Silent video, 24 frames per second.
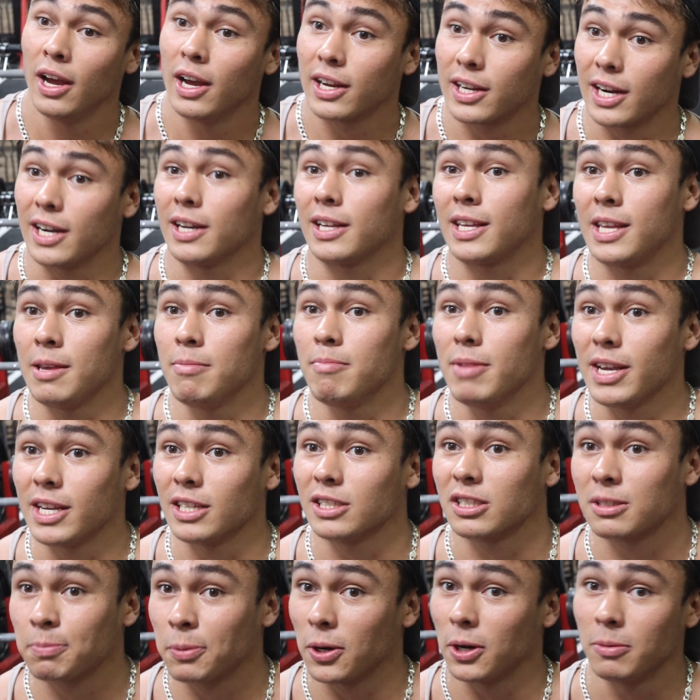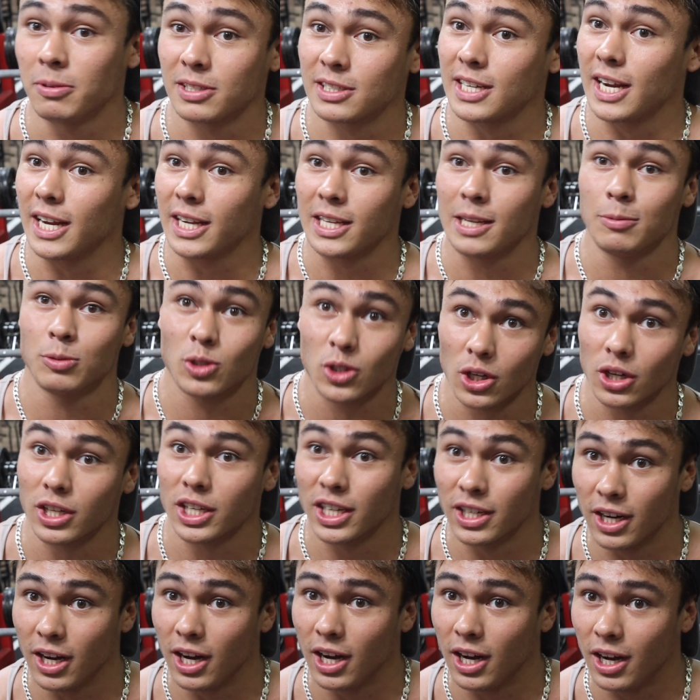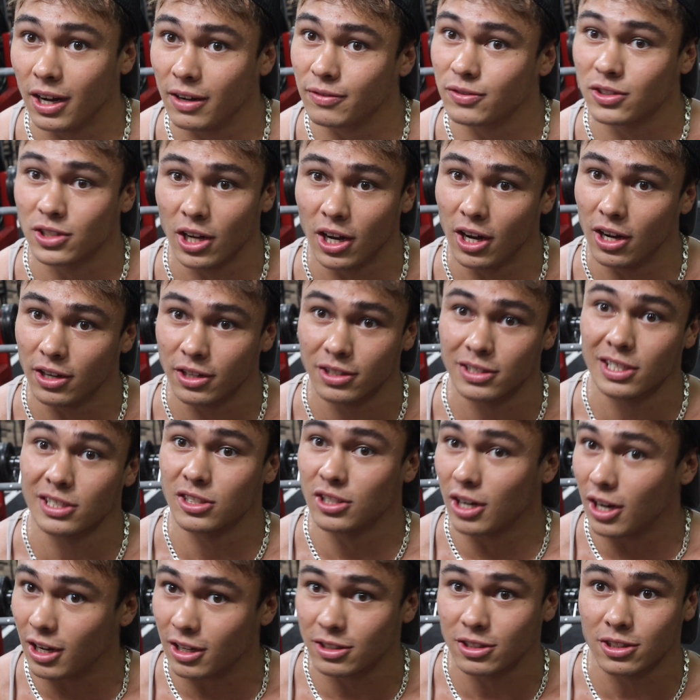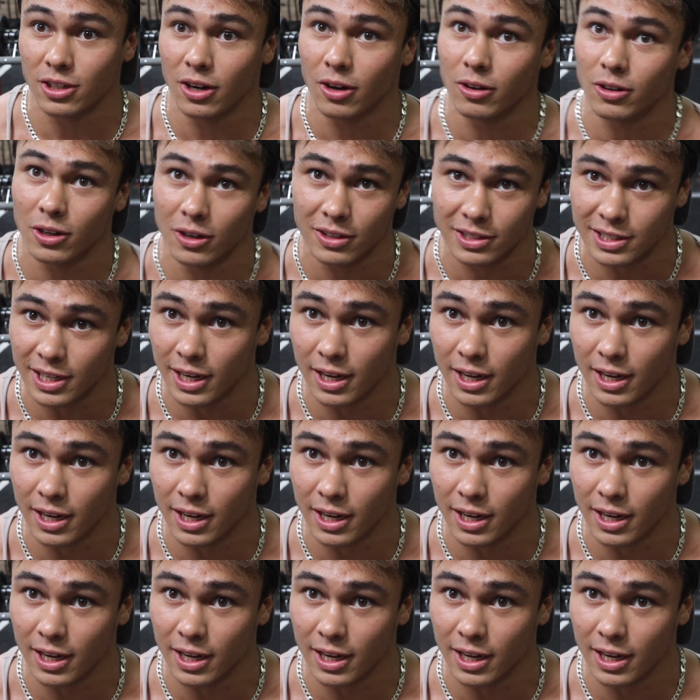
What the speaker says: gotta keep making sperm, this guy keeps jerking off, so your testosterone goes